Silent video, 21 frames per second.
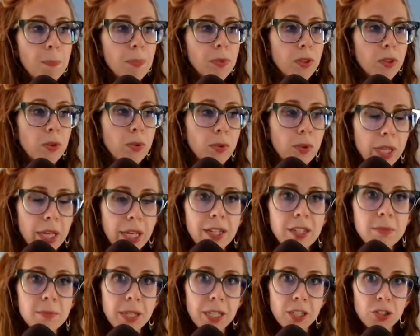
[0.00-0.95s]
You need
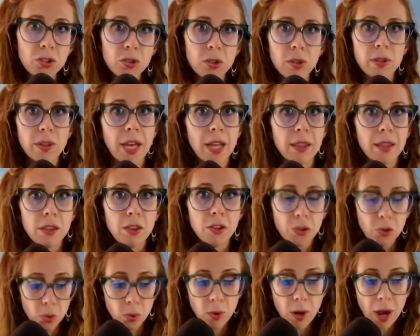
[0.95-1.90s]
to make sure that
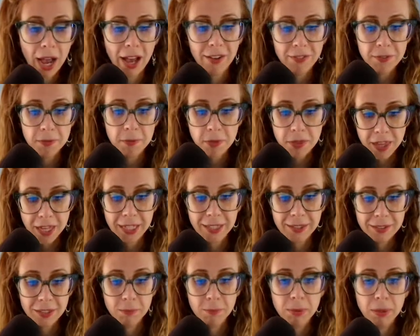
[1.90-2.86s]
you have
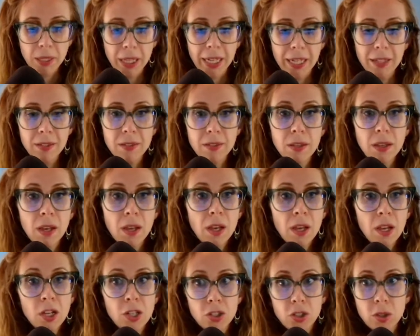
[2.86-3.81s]
things in place
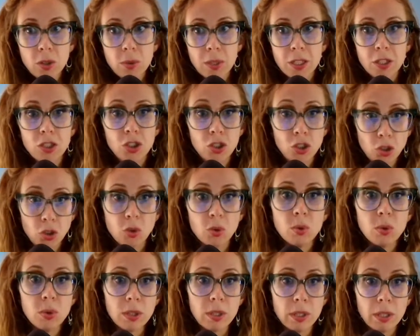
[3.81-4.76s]
to
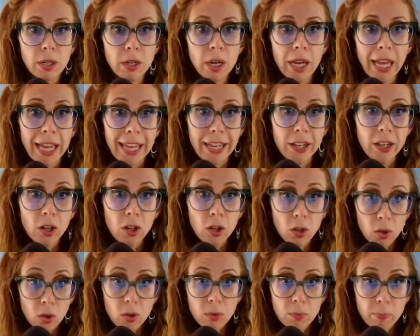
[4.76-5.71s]
ensure a
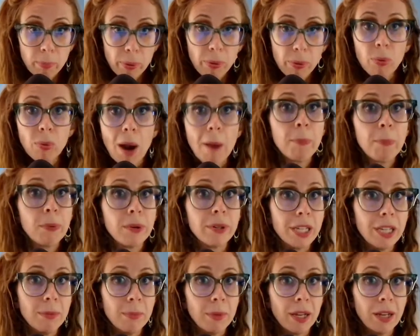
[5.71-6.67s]
proper
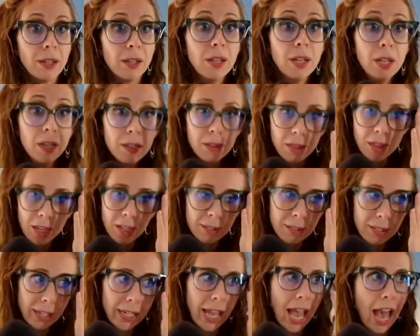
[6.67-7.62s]
email. Things
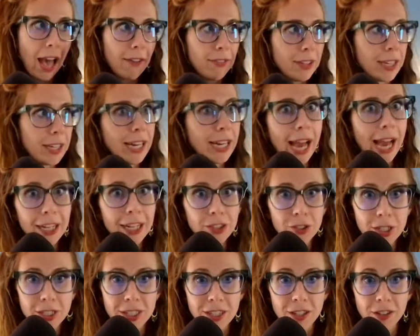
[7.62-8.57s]
like having an
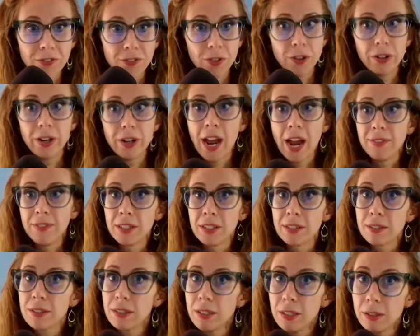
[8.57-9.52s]
address in the footer, having a
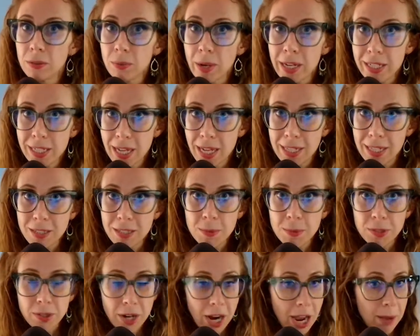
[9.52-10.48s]
clear way to
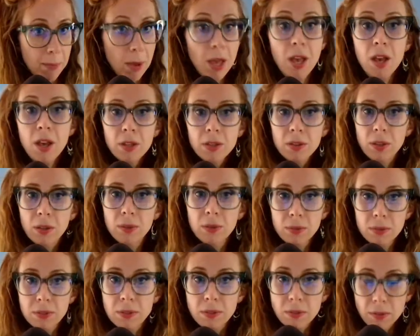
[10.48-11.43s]
unsubscribe. Those
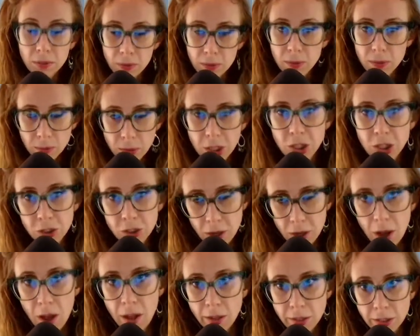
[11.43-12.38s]
we should
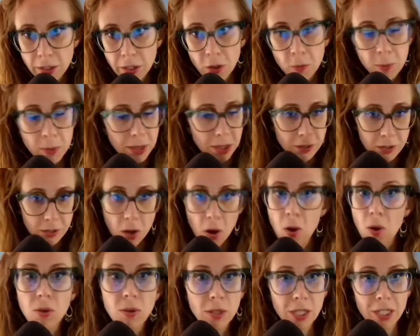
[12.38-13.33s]
all know, but there's a
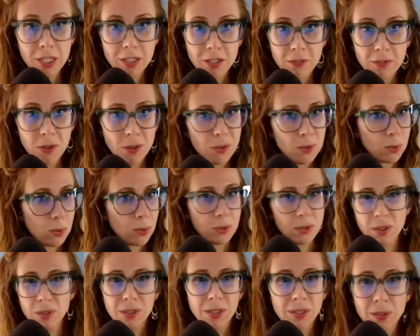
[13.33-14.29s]
whole list of those rules.
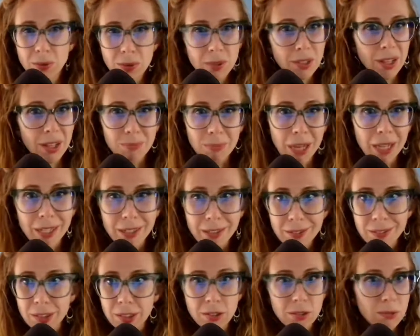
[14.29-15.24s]
You can Google. I'm not here
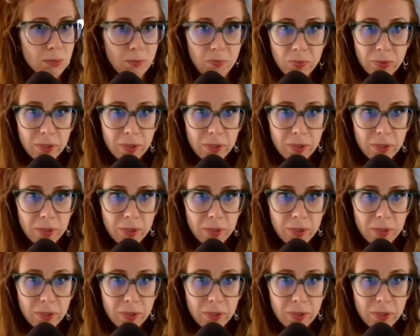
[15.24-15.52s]
to,